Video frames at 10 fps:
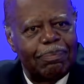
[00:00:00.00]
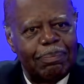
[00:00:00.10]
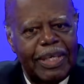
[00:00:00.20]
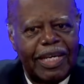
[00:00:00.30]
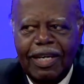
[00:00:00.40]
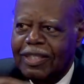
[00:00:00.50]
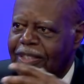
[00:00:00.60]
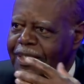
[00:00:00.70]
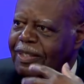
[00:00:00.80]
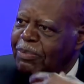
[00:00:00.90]

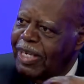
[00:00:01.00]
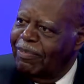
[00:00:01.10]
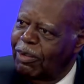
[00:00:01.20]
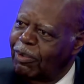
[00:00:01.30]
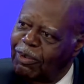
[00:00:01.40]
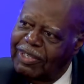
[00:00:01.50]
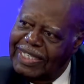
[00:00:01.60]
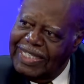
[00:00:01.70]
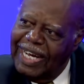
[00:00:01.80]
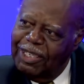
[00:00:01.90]
because we have our own
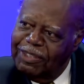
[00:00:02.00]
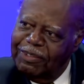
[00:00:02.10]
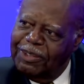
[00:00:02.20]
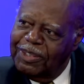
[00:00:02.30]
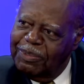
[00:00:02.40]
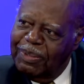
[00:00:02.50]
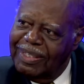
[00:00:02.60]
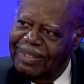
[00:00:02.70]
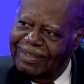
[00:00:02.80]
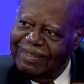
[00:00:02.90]
desires versus what
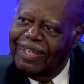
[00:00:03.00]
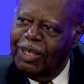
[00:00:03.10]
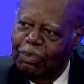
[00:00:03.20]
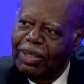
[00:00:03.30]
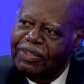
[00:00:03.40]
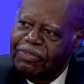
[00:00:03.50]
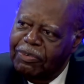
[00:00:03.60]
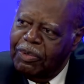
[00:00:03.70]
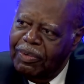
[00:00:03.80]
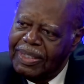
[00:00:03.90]
God wants
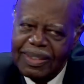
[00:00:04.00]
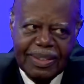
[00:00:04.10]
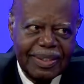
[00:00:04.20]
for us.